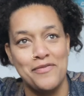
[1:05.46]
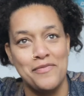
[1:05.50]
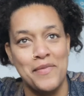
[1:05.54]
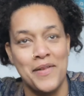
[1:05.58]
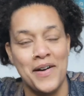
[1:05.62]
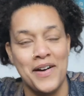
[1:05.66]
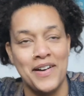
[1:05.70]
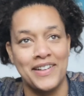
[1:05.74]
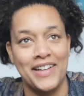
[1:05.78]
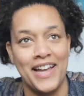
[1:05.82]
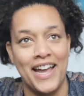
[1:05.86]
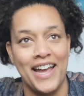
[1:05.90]
of
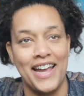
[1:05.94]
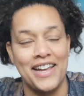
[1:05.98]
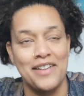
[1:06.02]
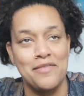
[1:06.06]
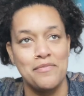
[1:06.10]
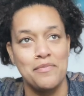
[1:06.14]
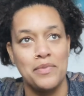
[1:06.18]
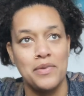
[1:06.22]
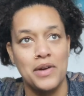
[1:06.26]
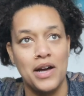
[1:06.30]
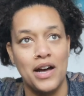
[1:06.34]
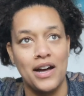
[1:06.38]

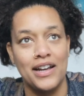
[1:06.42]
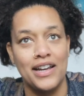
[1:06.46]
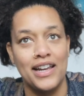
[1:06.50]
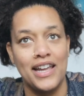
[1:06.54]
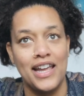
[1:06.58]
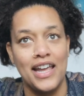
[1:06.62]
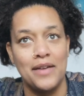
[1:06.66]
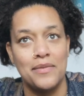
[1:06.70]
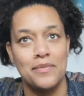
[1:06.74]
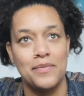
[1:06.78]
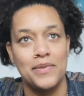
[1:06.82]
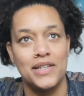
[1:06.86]
Margate, but
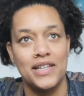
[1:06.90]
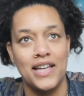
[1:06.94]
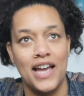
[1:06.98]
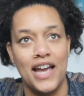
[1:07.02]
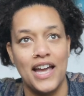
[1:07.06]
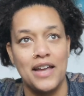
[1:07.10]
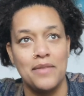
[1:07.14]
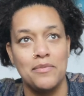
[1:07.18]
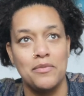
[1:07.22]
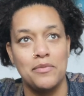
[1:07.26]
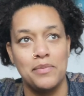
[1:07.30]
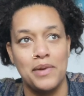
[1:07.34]
it
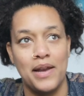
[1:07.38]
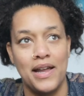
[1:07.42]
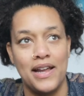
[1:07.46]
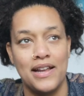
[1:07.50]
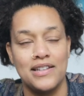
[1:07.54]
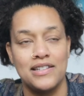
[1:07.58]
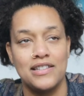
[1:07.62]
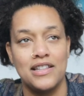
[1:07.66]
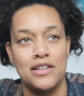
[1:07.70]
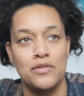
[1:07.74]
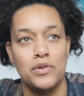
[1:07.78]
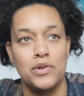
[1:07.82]
became a
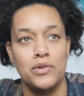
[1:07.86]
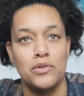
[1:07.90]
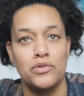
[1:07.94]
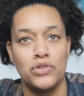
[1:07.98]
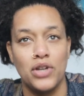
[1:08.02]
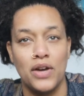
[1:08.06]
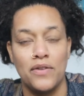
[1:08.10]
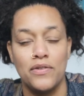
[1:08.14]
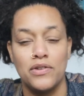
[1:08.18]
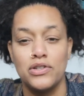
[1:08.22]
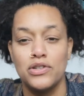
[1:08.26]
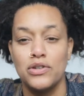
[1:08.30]
place that we would
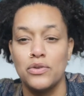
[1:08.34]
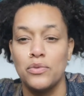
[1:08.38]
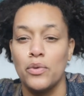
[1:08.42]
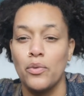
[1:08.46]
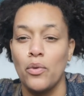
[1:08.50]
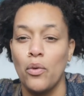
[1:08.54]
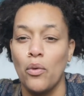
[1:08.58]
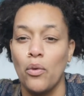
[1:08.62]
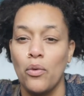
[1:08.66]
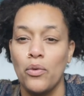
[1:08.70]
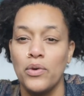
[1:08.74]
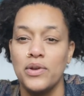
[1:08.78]
travel to. We
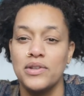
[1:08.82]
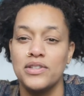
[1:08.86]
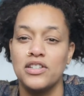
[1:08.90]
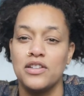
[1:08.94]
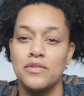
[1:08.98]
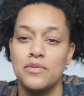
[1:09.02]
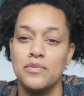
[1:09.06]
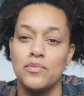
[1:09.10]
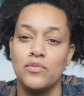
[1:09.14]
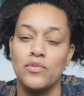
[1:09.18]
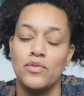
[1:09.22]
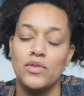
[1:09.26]
were always
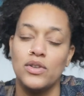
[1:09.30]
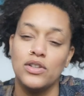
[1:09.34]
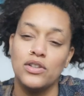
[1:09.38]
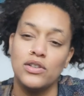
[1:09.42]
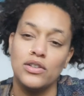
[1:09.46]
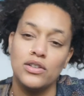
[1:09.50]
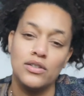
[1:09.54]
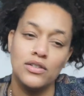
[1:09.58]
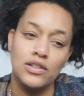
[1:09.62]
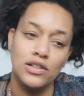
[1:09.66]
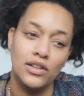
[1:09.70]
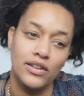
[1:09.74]

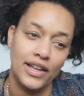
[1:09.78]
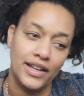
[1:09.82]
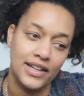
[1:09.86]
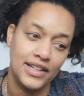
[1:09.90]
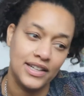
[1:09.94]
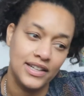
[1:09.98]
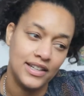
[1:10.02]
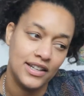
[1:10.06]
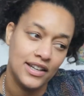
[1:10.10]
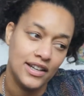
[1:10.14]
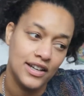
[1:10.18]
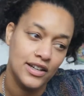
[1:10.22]

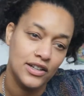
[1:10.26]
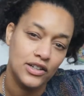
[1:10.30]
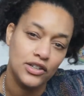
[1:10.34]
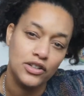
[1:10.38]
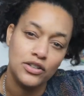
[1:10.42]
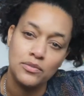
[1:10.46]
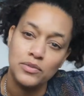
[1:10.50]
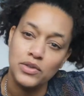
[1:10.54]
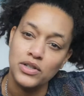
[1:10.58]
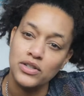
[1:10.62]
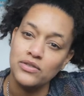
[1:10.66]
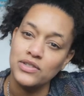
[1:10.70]

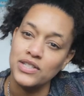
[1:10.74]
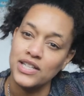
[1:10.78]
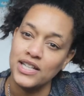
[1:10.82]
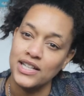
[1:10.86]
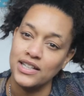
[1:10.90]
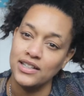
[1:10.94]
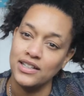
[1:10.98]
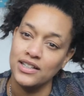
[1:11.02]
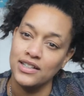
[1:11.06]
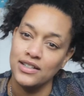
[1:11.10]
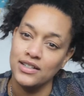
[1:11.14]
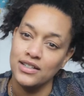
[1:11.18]

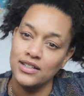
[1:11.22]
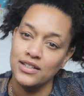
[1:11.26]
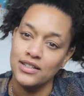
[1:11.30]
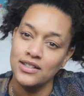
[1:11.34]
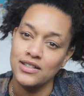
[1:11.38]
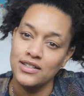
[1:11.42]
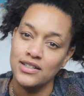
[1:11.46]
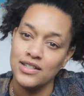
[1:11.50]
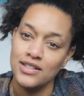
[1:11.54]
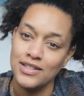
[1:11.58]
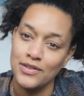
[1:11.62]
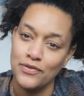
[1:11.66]
commuting
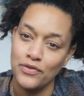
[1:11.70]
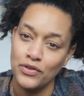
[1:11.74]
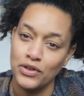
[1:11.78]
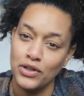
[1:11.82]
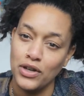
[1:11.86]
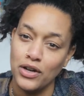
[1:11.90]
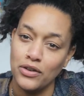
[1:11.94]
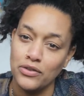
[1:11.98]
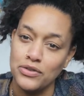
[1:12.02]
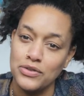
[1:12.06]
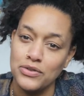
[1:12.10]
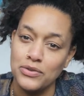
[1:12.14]
to
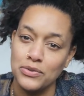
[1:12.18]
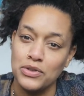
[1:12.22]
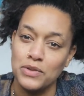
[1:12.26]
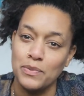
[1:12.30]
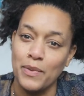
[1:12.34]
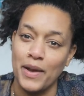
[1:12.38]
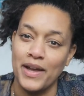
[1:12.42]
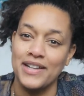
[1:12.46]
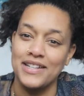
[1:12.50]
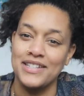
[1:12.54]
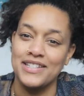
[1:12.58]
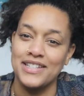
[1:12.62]
different coastal
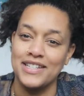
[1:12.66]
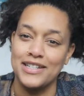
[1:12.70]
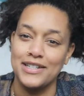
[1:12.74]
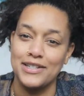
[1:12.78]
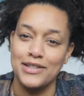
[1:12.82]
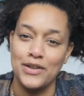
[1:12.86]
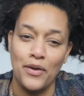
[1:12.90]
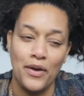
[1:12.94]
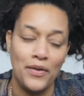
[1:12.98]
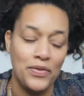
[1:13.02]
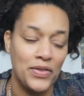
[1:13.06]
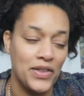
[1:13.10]
spaces.
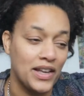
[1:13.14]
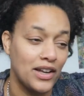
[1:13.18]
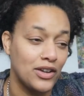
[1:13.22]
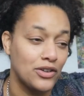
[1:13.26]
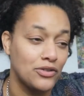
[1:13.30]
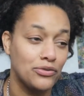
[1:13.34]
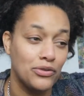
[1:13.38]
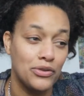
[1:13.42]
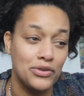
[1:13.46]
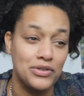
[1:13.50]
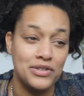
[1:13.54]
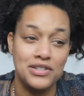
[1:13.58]
So I think
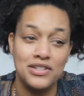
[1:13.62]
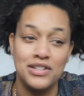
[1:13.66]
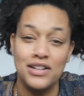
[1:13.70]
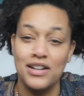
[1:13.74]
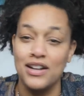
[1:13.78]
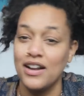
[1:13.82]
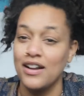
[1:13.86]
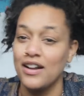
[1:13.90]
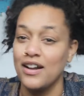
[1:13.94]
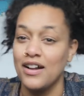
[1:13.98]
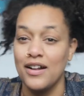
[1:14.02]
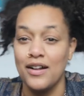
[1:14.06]
across
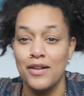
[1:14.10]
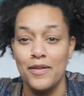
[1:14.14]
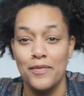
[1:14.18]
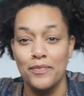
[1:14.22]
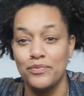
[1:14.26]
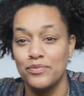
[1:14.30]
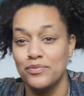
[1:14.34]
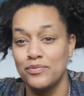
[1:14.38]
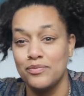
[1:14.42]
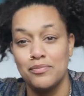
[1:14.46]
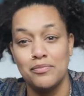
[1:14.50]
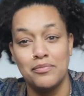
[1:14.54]

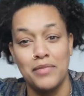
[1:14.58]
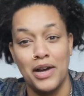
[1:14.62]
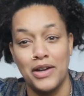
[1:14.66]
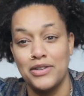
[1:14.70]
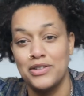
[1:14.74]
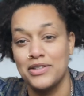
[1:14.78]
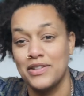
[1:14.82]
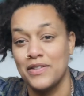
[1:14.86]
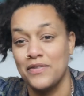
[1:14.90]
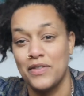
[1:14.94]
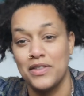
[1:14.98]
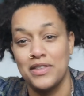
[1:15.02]

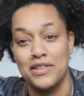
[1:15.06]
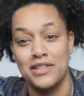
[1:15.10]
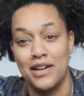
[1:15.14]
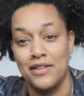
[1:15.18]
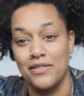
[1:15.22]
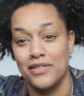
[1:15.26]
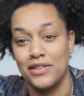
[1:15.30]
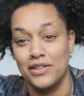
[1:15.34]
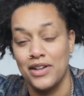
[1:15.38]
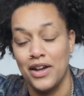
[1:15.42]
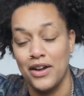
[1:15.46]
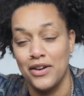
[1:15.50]
most of the
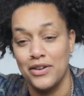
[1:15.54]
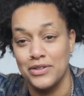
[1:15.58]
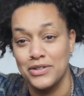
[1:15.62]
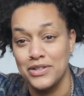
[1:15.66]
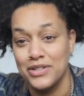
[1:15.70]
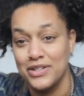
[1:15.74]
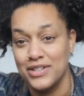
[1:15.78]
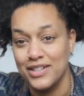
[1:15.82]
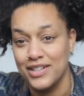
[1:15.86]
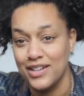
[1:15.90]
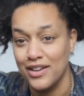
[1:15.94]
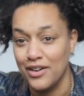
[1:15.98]
southern
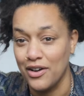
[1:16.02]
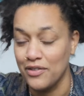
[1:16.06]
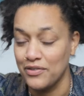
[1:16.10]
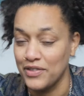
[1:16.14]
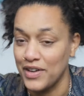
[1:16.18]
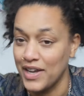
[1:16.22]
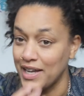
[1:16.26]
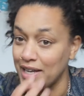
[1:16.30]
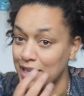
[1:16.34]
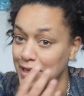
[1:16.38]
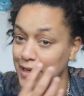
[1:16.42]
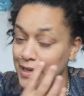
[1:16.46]
coast of
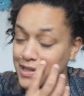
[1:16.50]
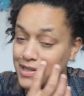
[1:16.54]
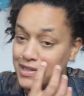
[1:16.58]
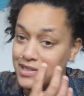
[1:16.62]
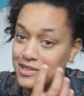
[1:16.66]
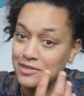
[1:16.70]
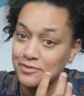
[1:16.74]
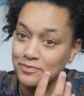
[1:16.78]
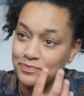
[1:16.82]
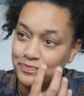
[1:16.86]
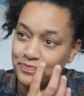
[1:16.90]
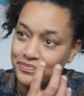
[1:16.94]

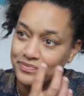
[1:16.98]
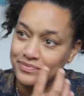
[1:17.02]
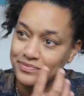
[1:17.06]
England